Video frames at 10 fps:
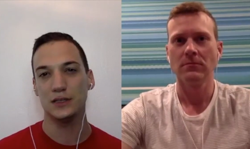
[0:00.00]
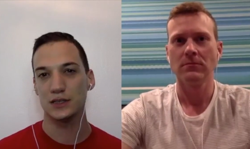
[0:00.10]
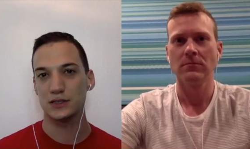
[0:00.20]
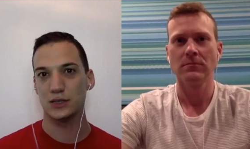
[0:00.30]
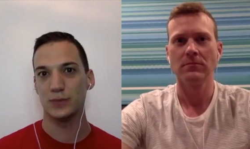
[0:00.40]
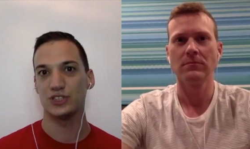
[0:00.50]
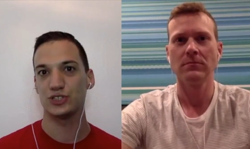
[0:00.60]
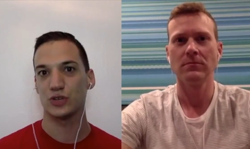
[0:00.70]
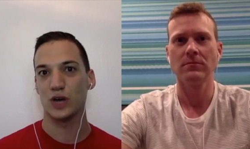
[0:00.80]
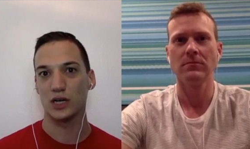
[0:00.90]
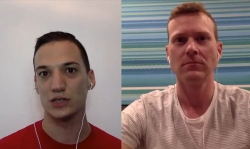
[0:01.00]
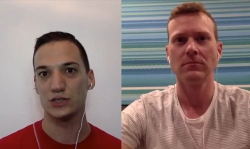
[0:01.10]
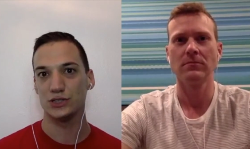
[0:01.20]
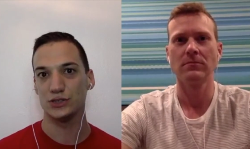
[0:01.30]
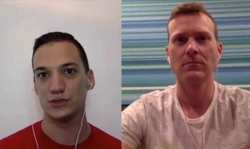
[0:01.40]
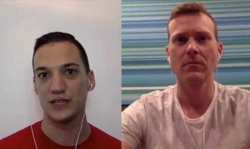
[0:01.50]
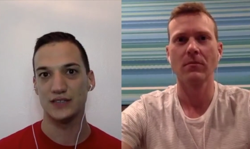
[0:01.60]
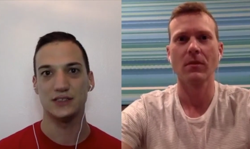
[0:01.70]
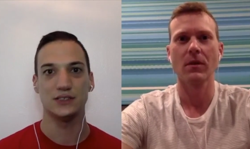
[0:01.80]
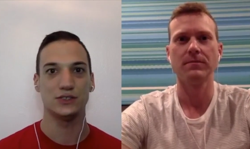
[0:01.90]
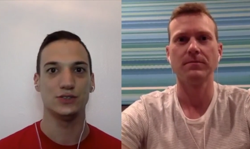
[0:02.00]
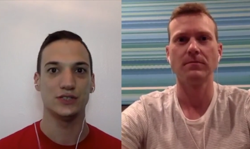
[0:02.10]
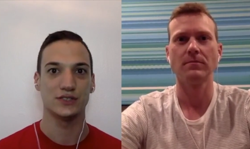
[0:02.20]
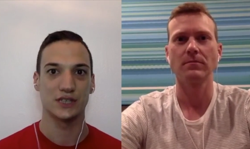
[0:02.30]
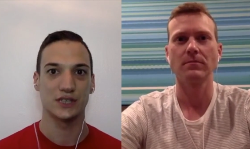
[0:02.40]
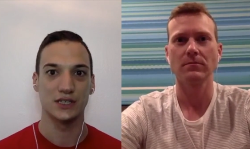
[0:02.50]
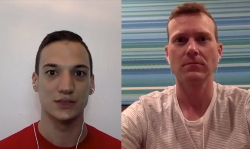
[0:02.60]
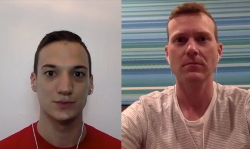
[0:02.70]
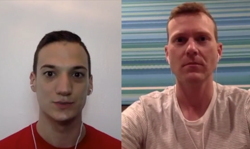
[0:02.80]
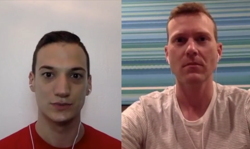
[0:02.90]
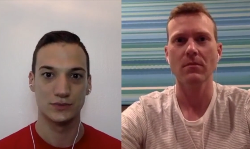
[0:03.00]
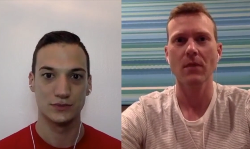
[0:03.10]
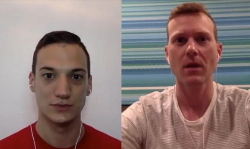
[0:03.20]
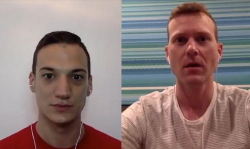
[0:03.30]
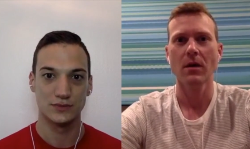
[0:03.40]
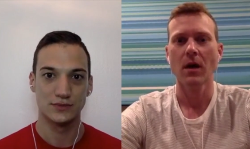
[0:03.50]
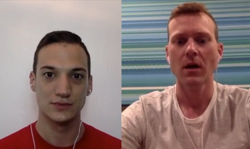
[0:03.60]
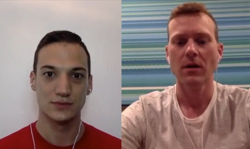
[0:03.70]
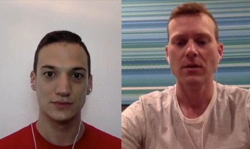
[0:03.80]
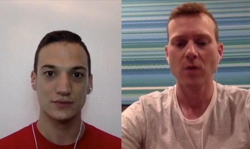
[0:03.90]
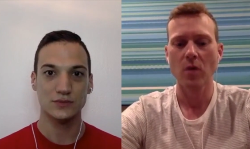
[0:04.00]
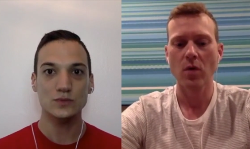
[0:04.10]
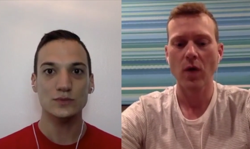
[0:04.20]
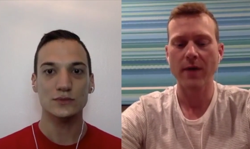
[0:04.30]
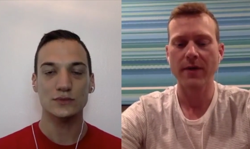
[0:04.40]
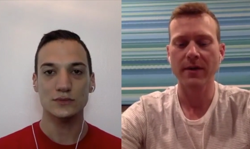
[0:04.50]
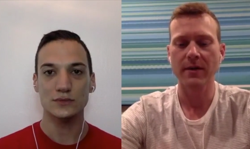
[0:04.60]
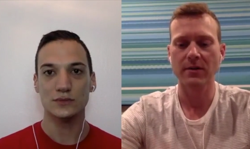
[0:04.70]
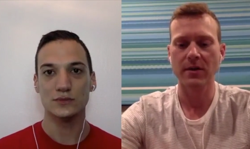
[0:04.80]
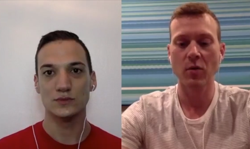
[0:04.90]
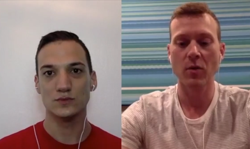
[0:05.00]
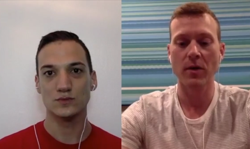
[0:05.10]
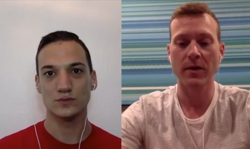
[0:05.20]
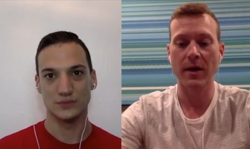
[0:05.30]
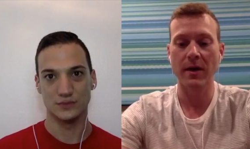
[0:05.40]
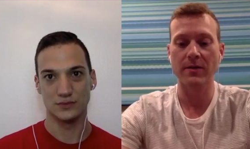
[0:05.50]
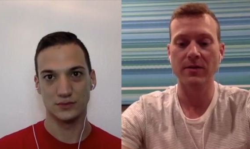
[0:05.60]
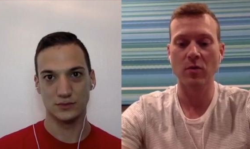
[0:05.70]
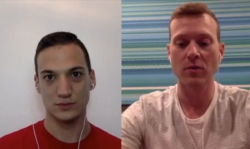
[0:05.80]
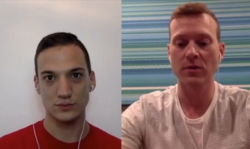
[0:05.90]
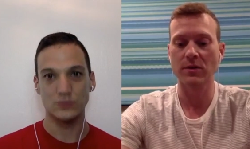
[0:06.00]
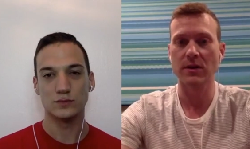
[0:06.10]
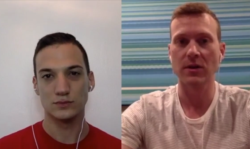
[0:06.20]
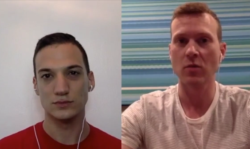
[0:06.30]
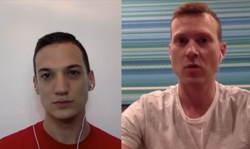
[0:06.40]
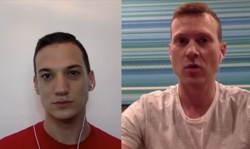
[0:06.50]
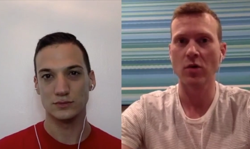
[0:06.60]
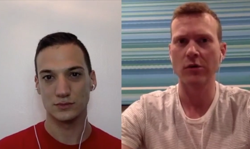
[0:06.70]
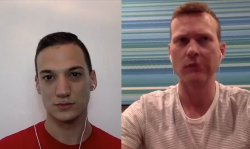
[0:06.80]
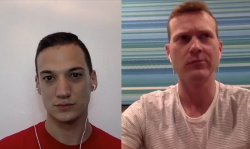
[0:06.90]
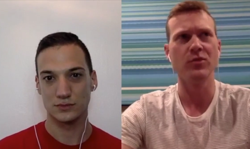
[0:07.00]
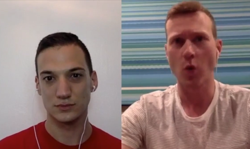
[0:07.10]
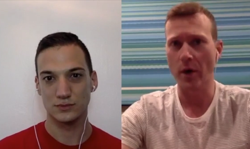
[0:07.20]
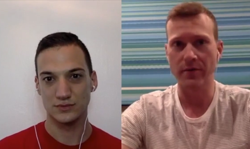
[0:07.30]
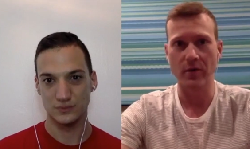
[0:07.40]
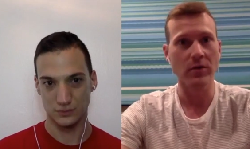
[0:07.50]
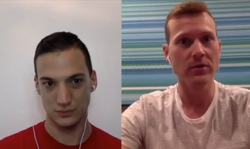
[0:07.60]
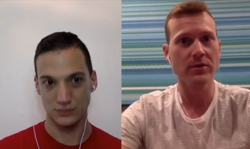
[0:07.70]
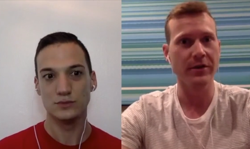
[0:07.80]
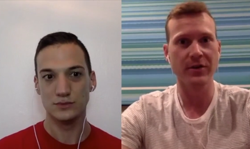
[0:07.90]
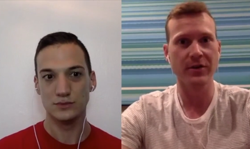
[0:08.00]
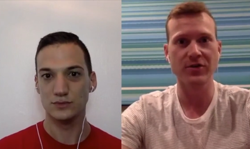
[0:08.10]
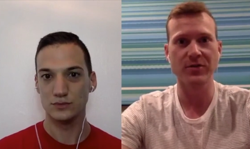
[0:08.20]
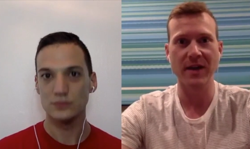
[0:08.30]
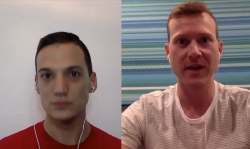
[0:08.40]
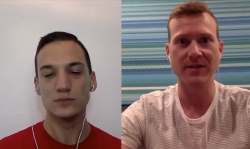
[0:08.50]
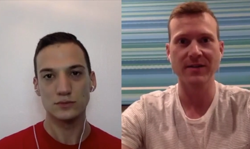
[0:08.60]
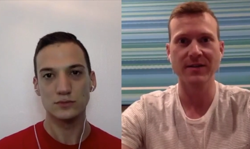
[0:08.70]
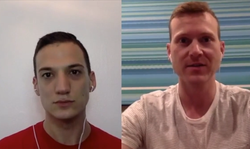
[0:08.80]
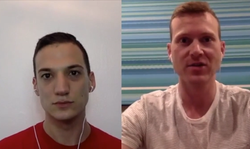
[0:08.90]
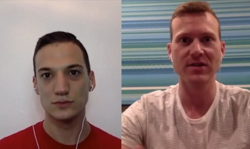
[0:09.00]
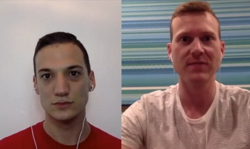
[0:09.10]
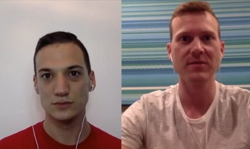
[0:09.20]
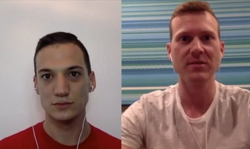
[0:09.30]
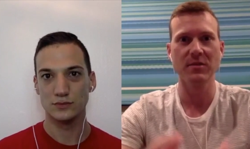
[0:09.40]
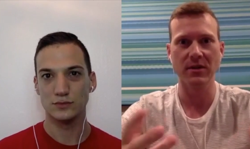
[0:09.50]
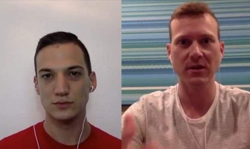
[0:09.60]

Speaker 1: looks so much stronger to you than it did two years ago?
Speaker 2: So I think number one, Simone looks a little more joyful during her gymnastics. She seems to be a